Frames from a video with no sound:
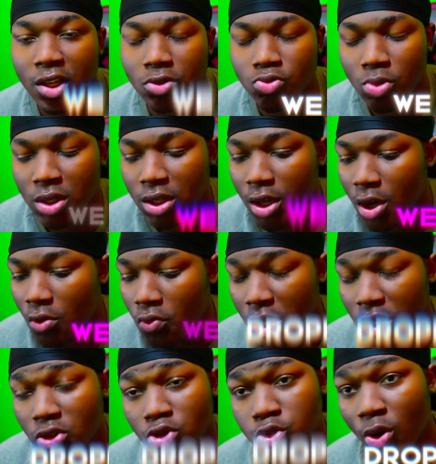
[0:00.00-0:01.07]
We
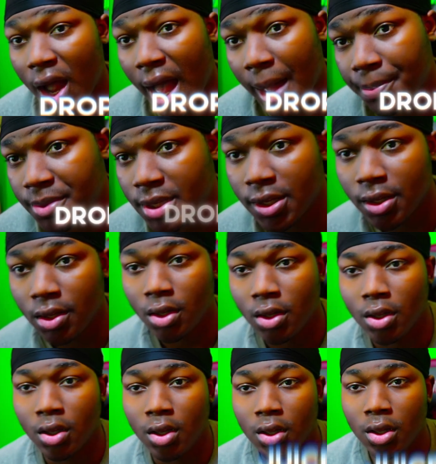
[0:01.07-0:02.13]
dropped
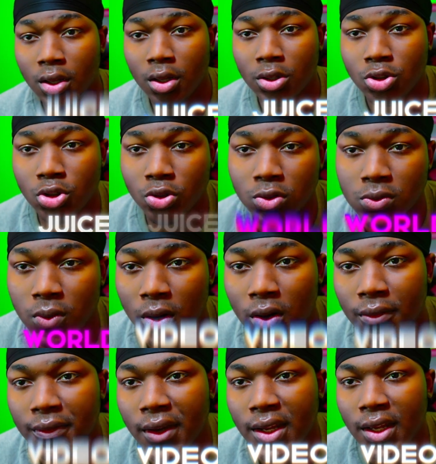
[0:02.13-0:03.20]
Juice WRLD
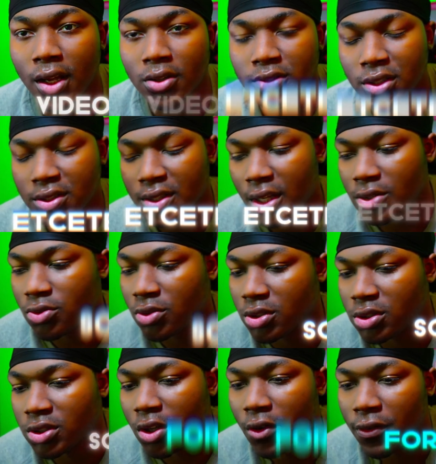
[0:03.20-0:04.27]
videos, etc. and
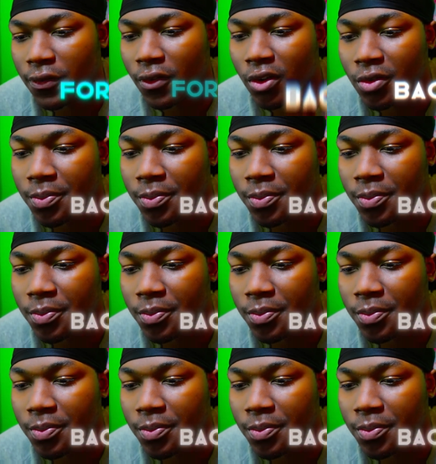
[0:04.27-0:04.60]
so forth.